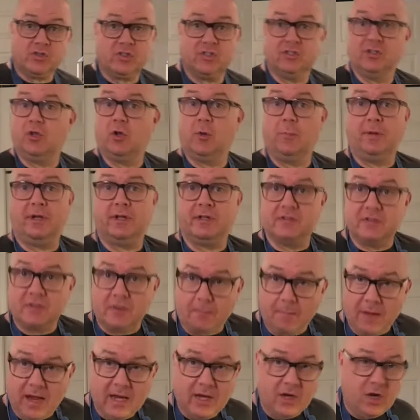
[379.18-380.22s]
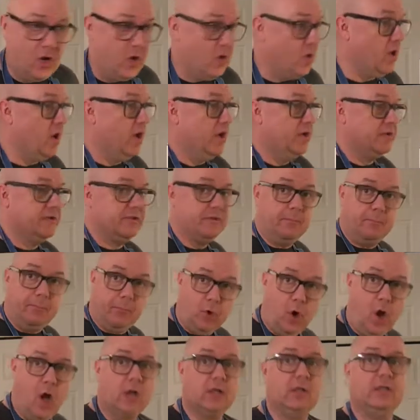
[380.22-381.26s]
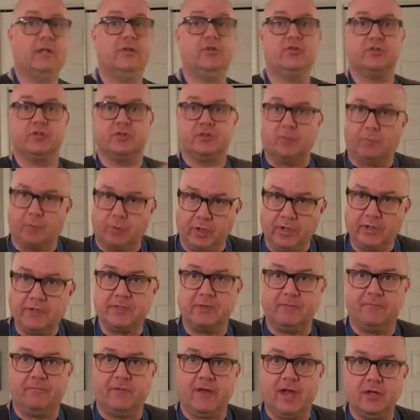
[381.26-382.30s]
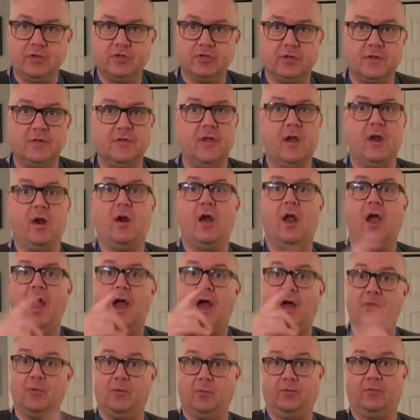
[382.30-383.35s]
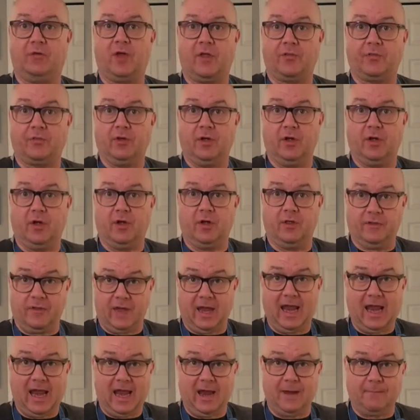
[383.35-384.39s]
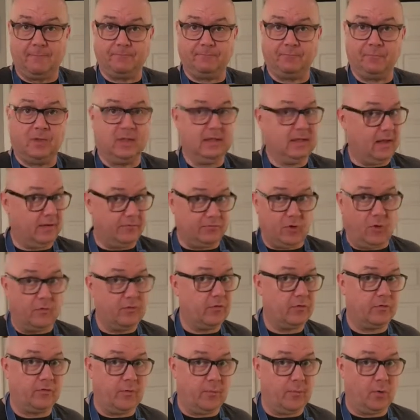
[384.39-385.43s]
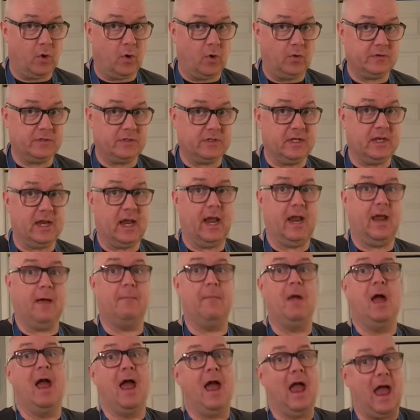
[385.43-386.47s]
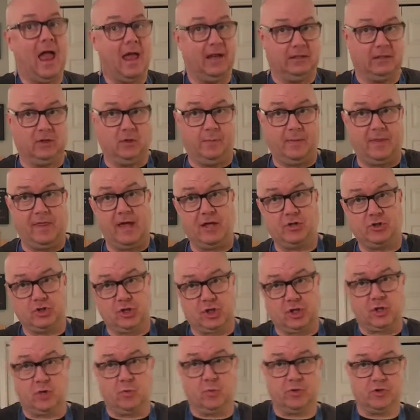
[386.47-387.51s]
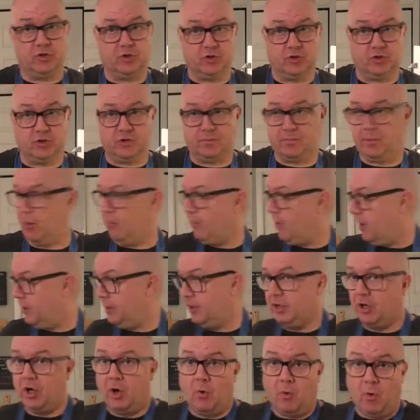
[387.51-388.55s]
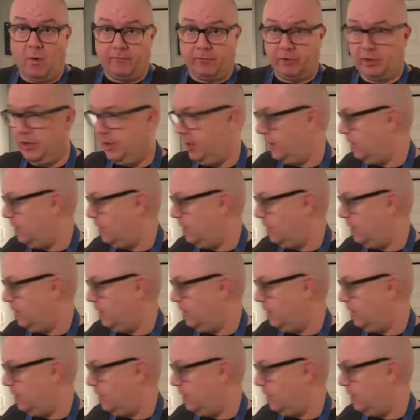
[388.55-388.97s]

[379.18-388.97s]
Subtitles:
a little bit of tomato, some broccoli just to bring some veg in there, and then we've got the ham left over from a roasted ham, and a little bit of that chicken, which is just about ready to go over here.